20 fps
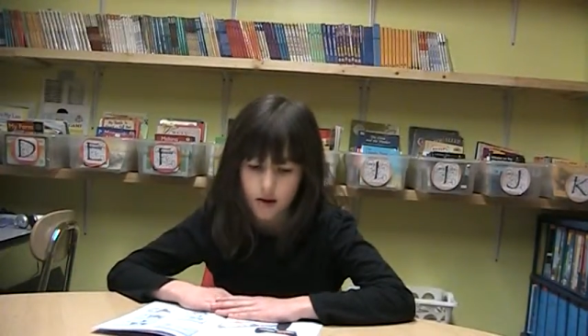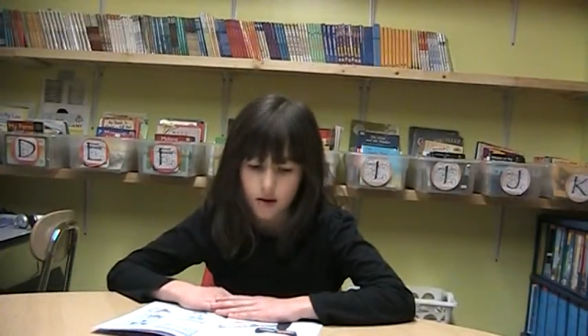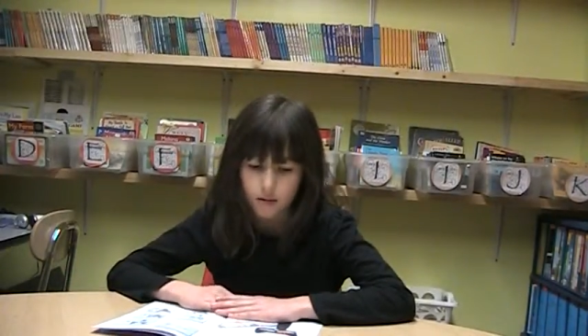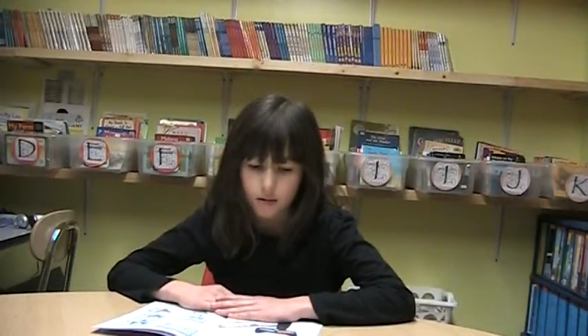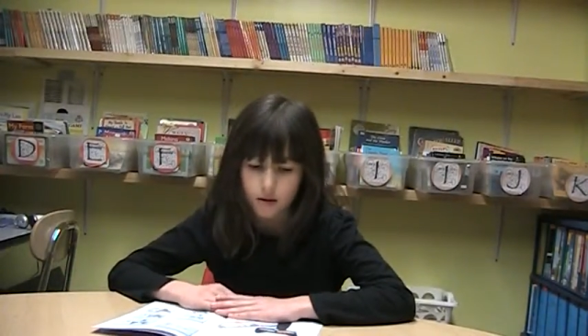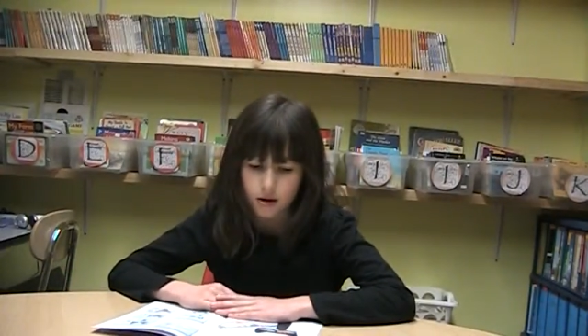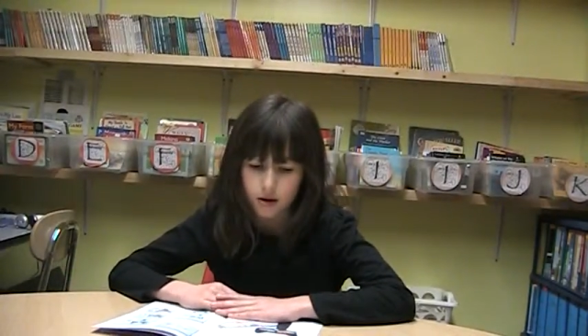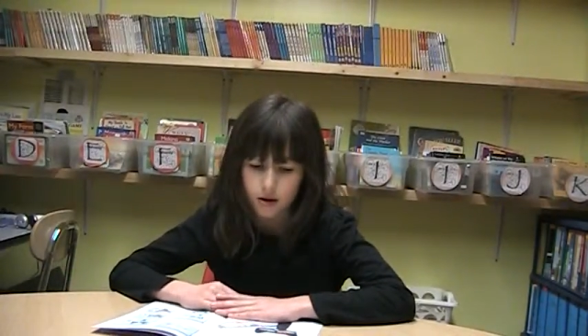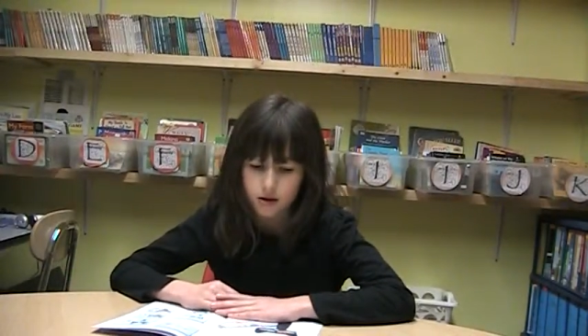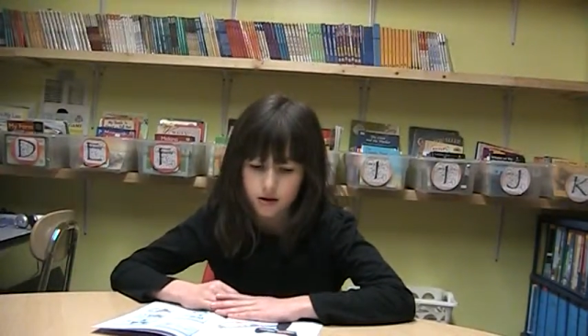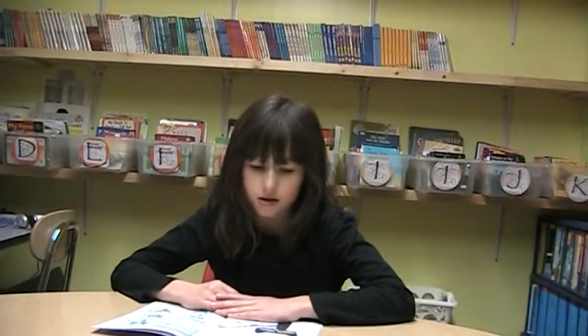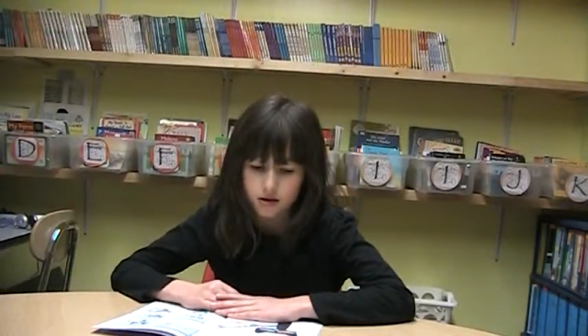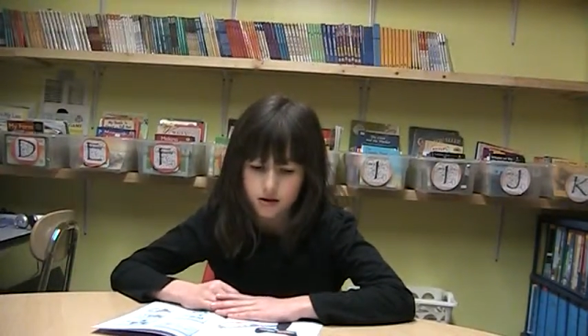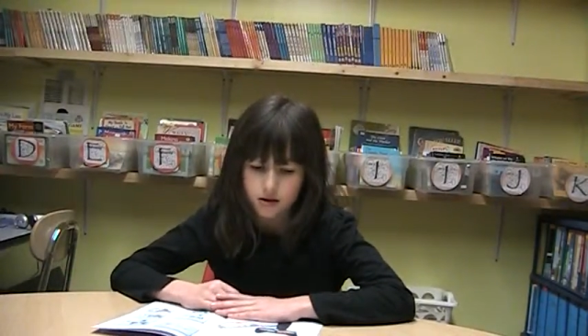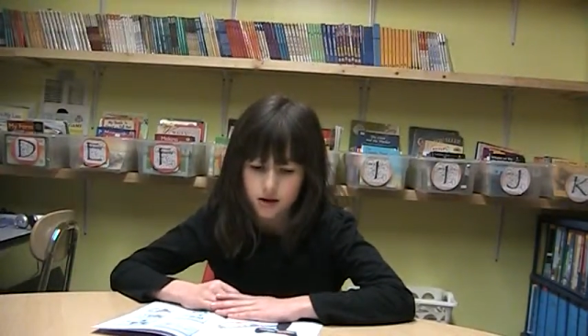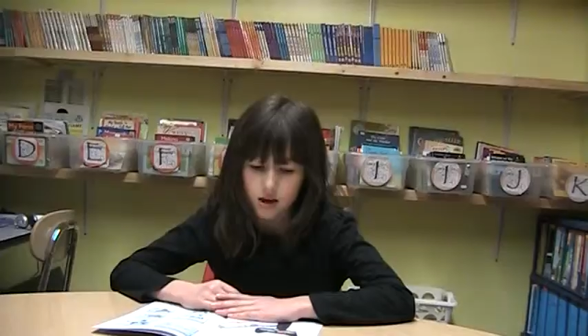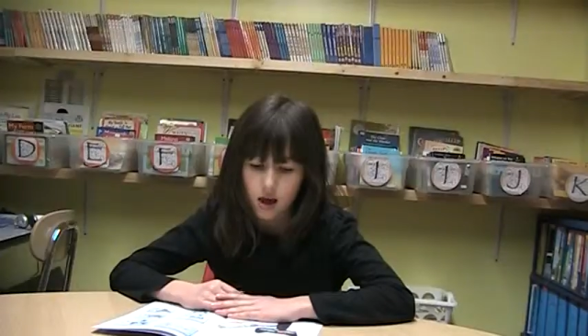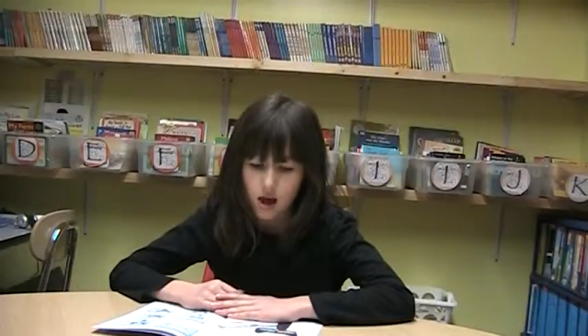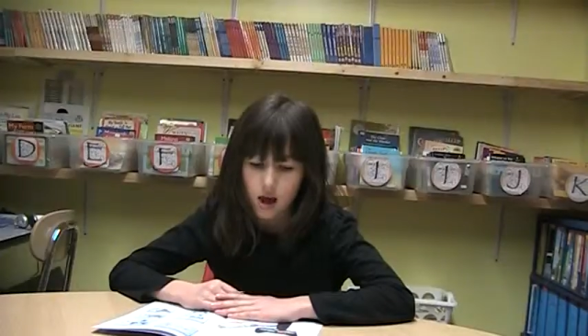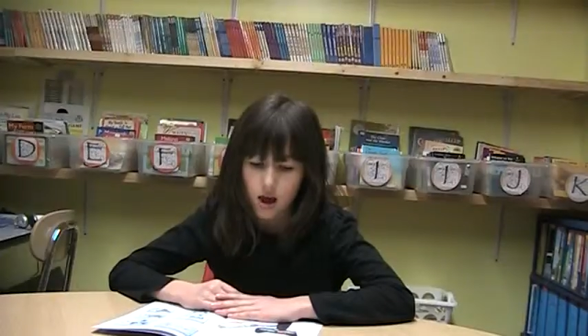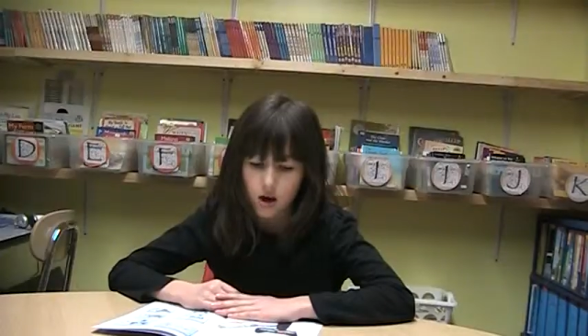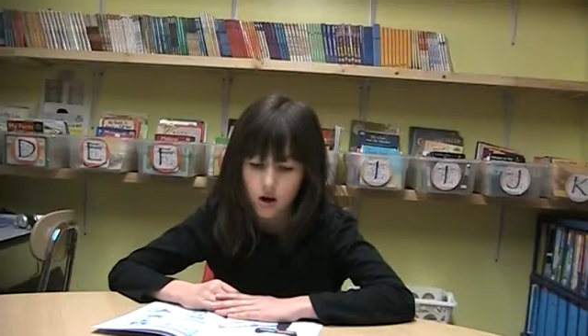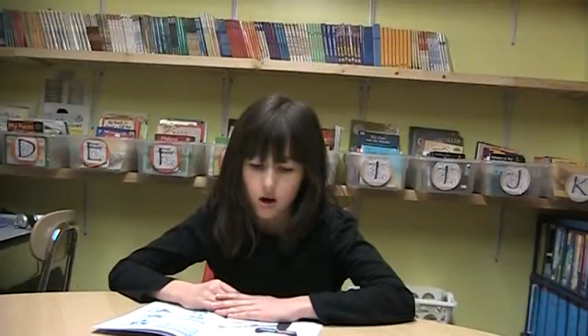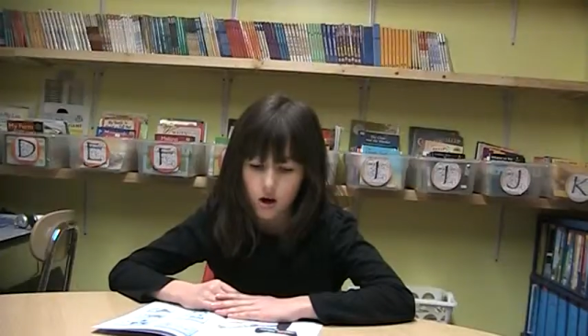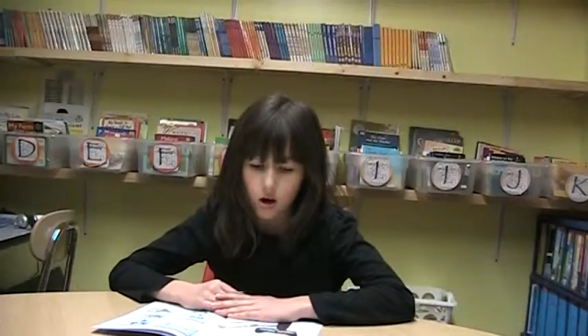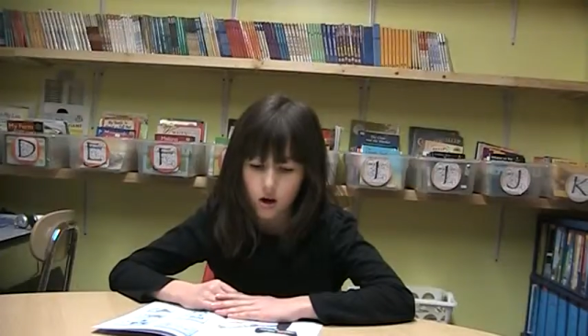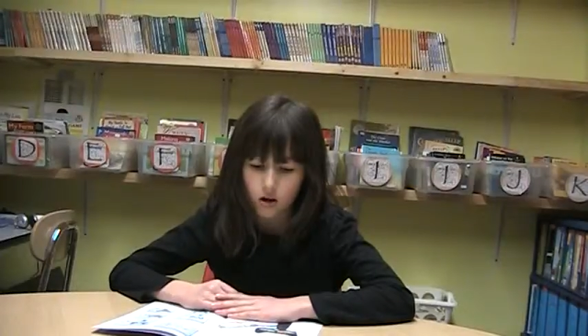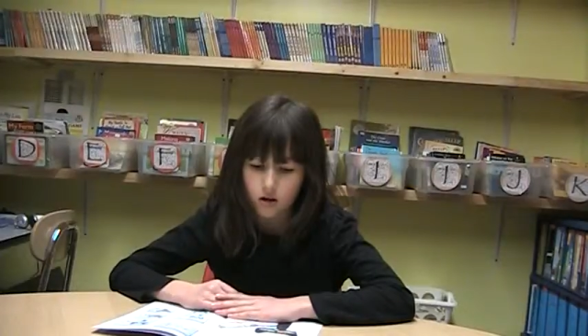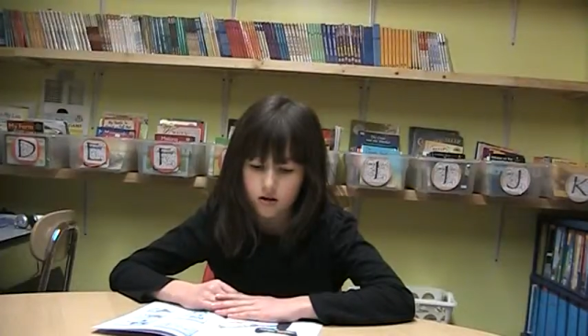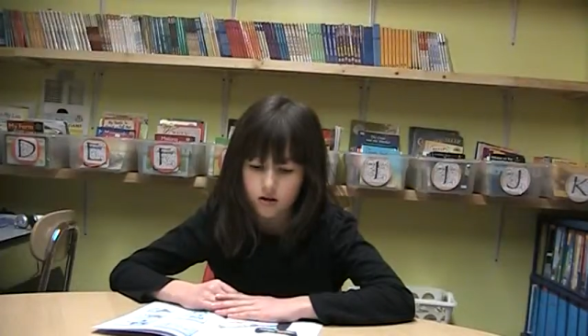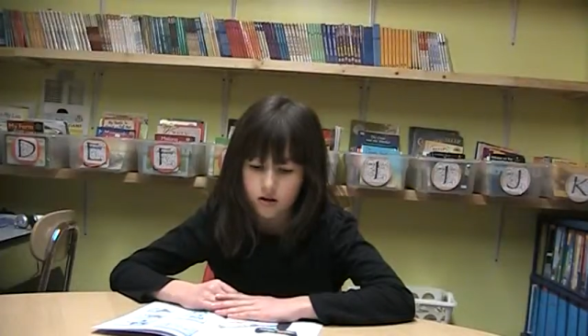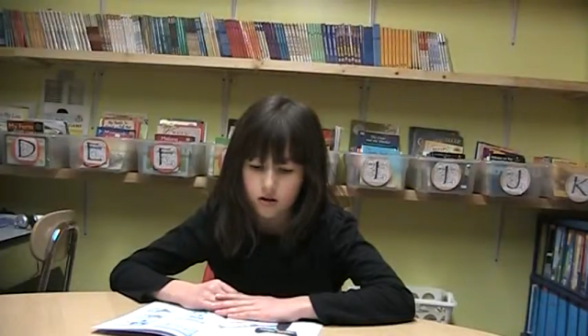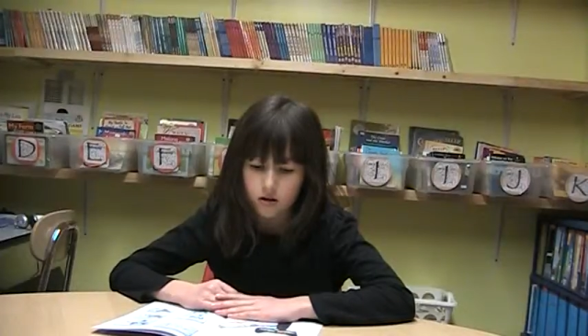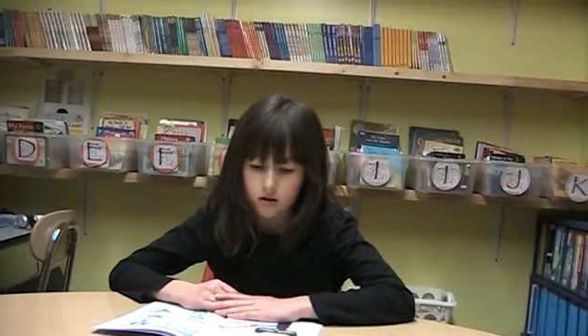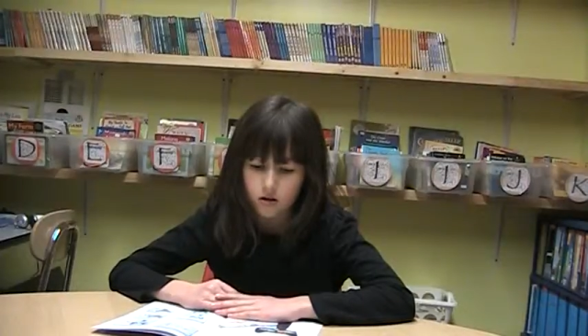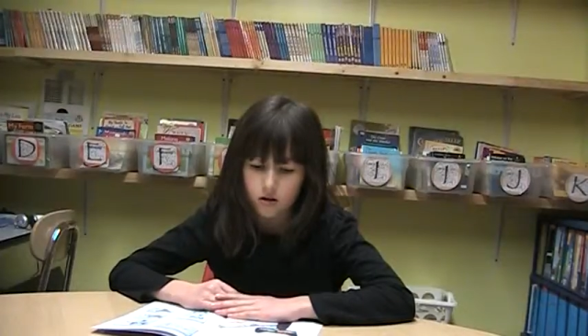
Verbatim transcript: Pete calls